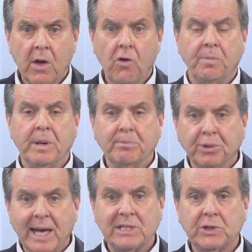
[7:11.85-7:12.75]
who've been
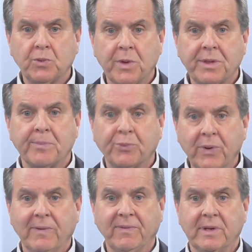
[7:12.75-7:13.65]
blessed with the
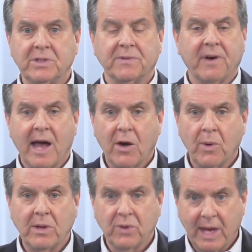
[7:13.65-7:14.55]
privilege of
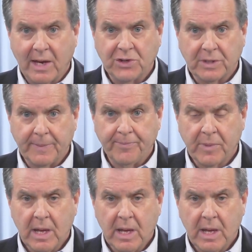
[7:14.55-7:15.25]
higher education,